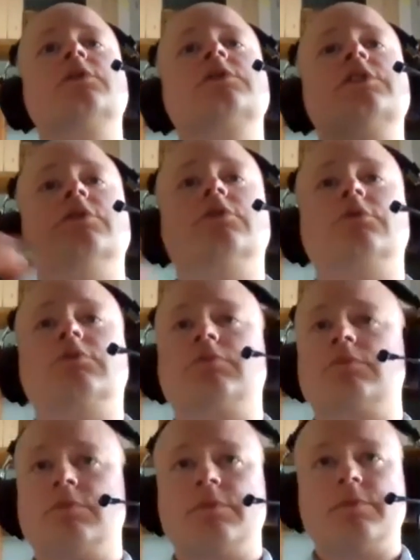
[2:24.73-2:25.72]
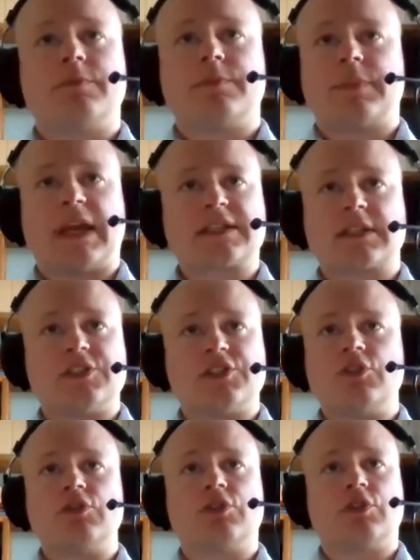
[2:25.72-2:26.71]
to basically
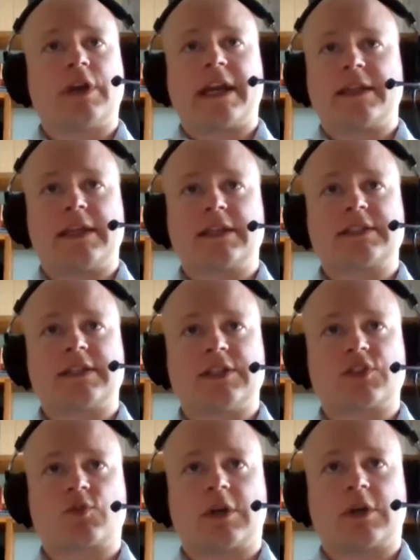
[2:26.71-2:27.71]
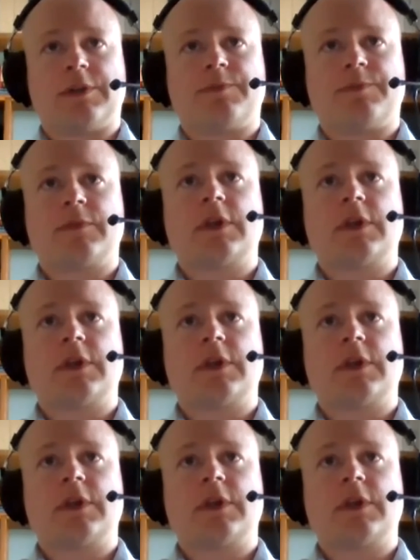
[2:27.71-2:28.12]
do great things in this world.